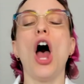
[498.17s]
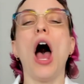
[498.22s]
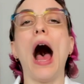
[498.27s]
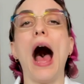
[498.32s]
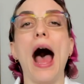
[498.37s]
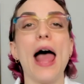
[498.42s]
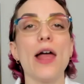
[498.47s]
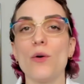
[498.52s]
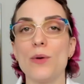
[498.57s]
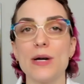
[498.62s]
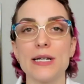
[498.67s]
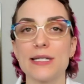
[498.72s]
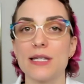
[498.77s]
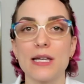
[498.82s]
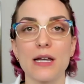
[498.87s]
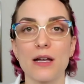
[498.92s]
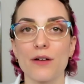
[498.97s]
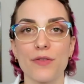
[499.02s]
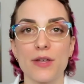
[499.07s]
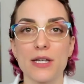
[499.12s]
I always
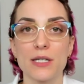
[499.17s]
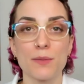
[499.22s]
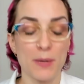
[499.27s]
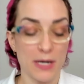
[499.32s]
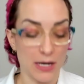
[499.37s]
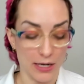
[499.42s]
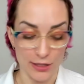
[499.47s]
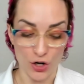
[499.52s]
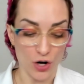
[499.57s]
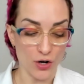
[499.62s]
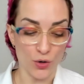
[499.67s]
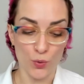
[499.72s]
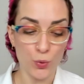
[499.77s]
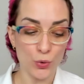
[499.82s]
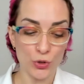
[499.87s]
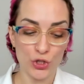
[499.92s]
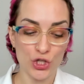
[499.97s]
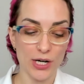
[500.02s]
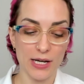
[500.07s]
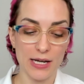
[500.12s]
think of this because our cool
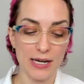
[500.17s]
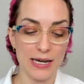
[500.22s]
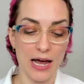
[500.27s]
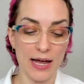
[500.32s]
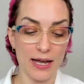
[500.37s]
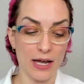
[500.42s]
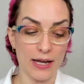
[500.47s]
chicken